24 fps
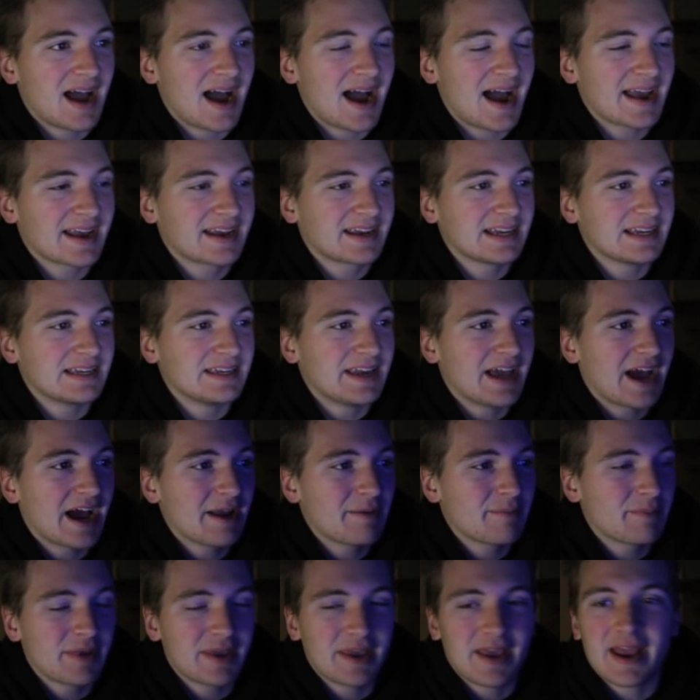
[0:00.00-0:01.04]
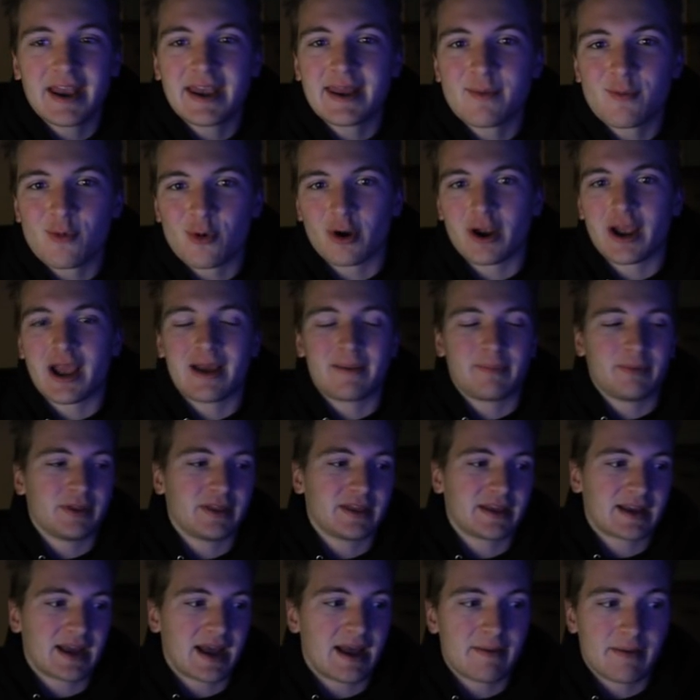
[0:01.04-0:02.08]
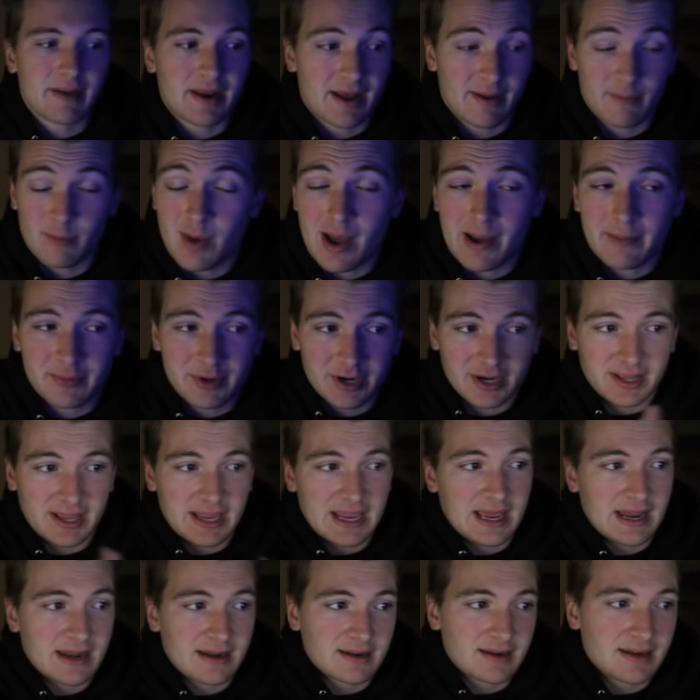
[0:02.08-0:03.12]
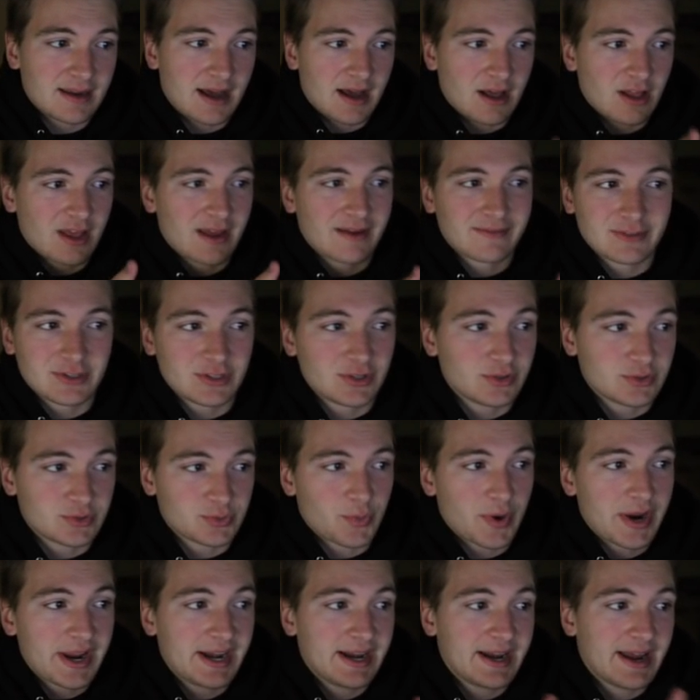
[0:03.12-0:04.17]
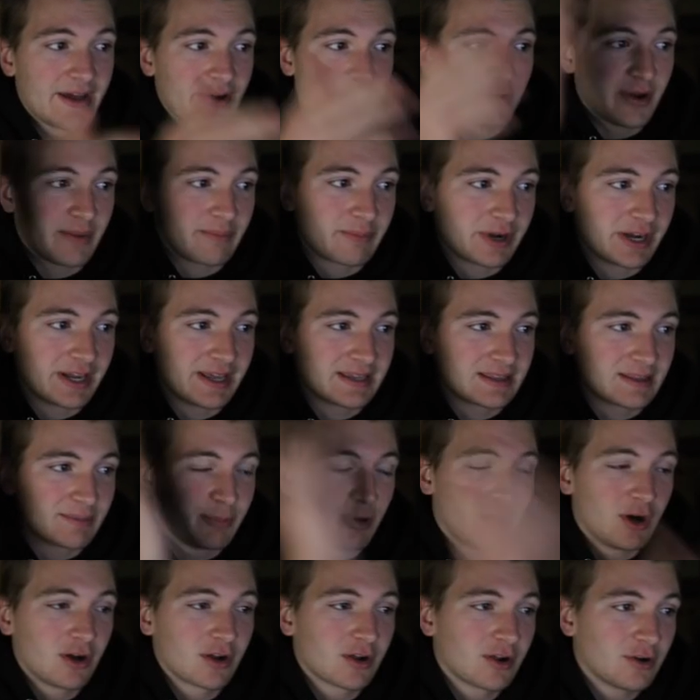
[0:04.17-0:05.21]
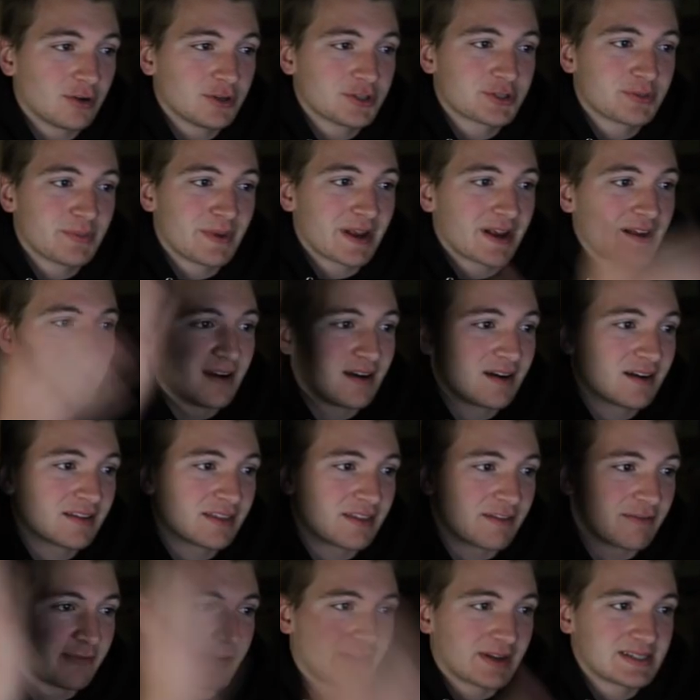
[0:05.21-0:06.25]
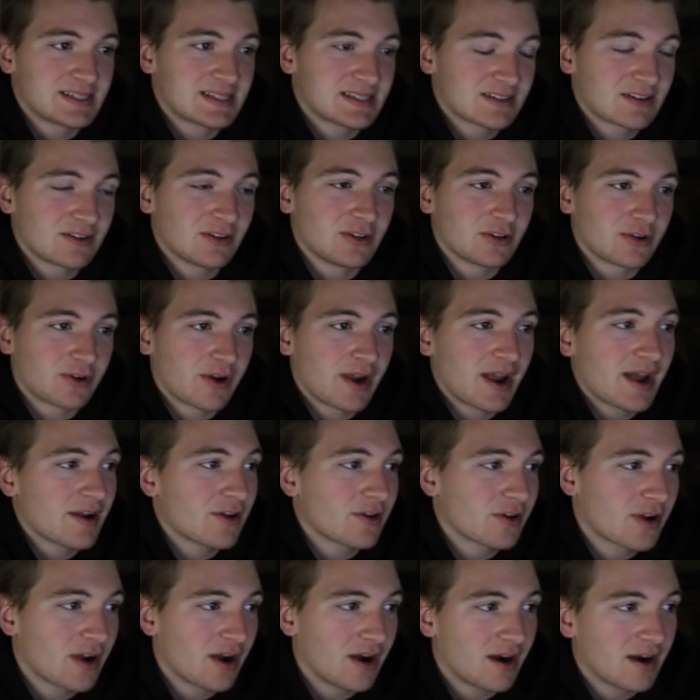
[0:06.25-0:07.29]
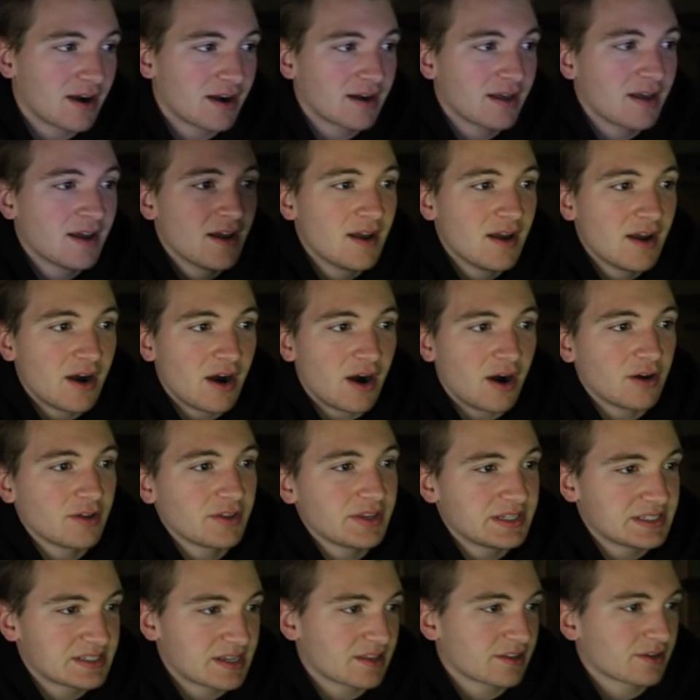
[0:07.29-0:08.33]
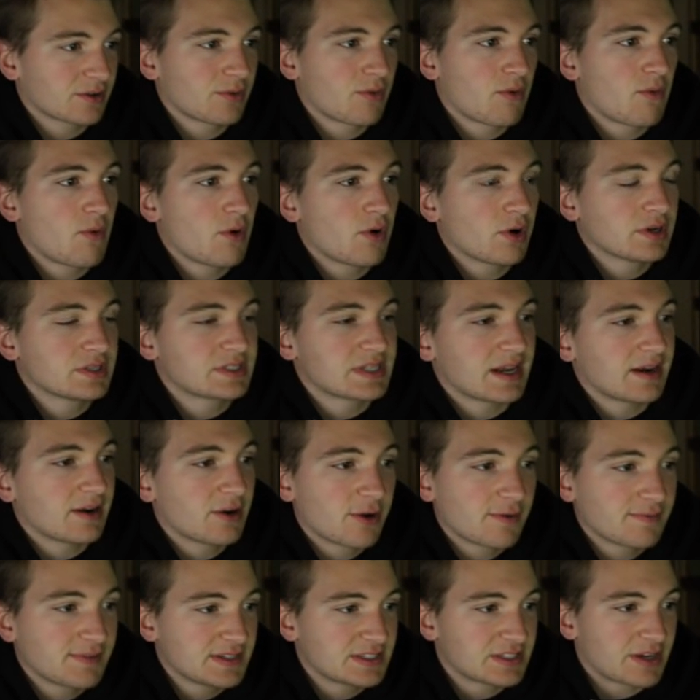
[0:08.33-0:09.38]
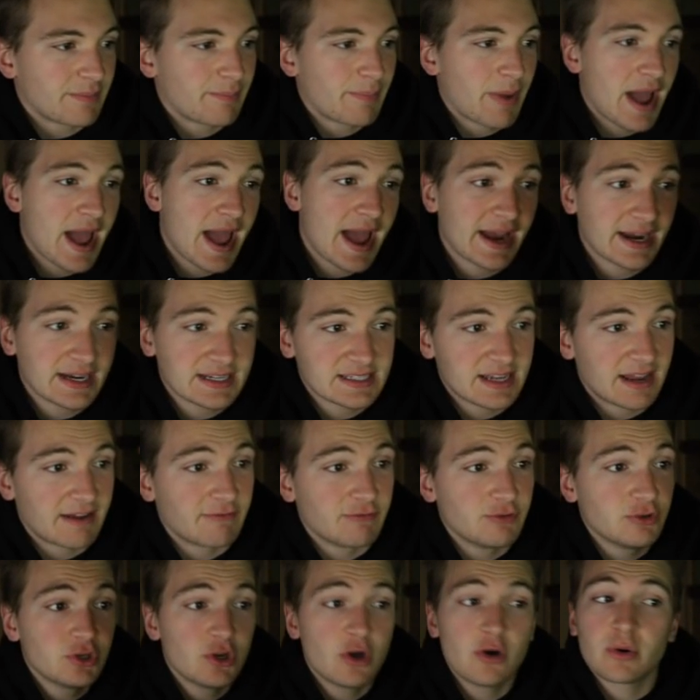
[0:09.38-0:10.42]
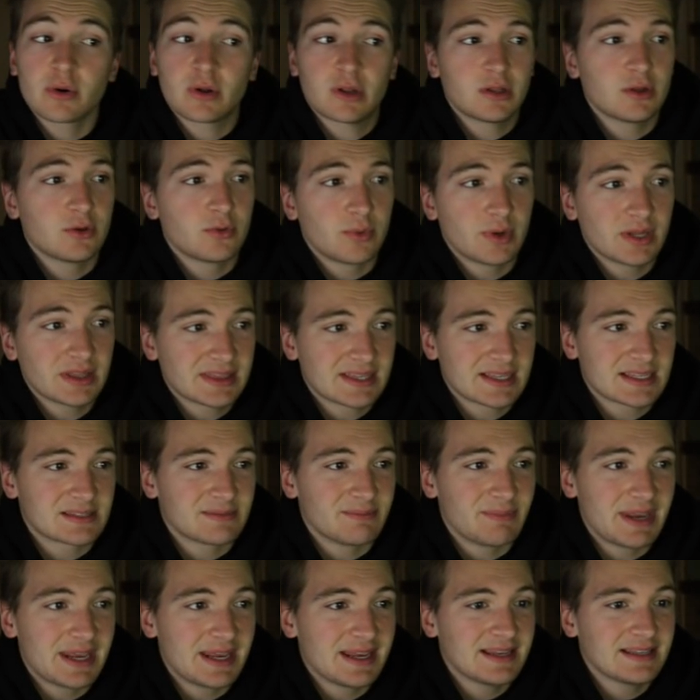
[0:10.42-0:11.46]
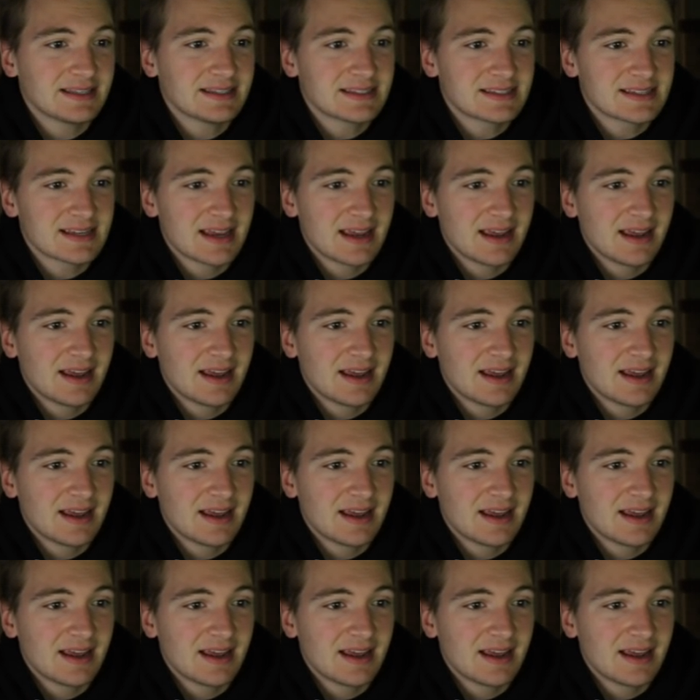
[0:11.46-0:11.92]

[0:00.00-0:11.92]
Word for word: I could not be any more happy. Like, I'm, I'm, I'm, gonna get, all I have to do is wait it out. I'm gonna get the Paul Goldschmidt card, the Francisco Liriano card, all these other rewards. I don't know if these are packs. I have no clue what this means.